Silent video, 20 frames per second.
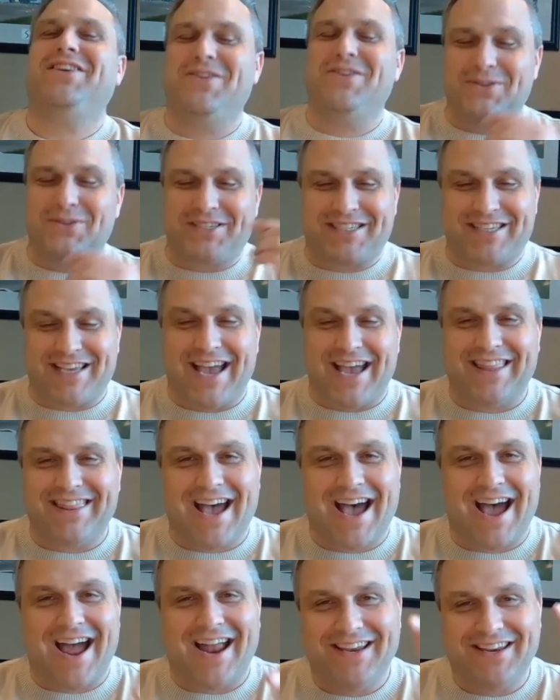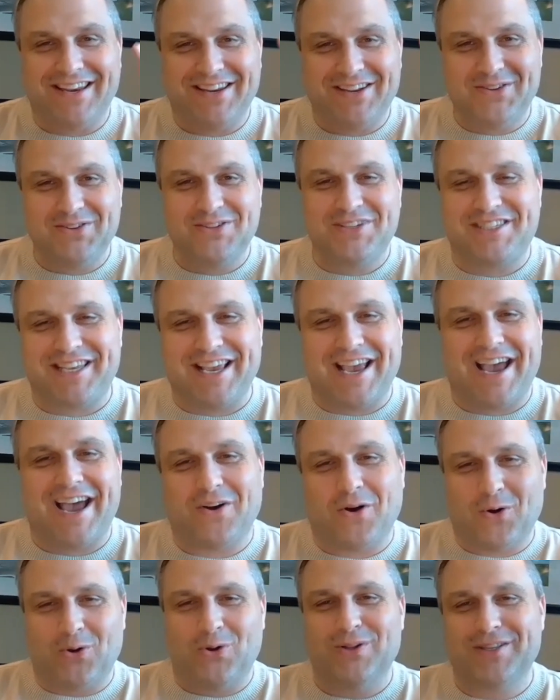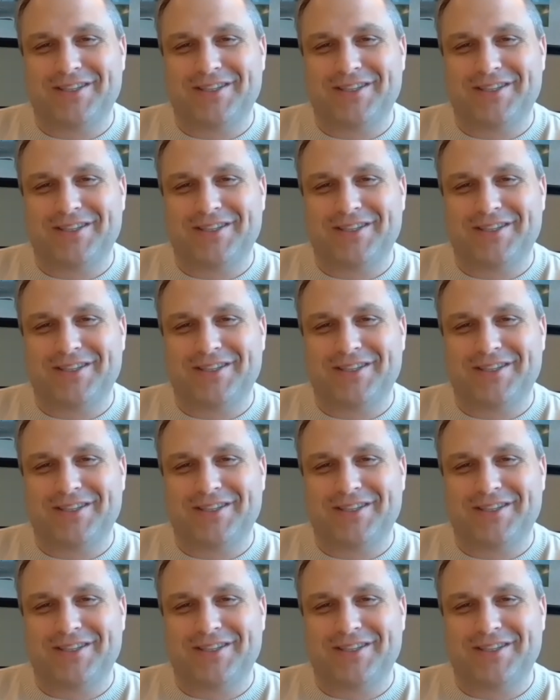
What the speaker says: You said that. You said old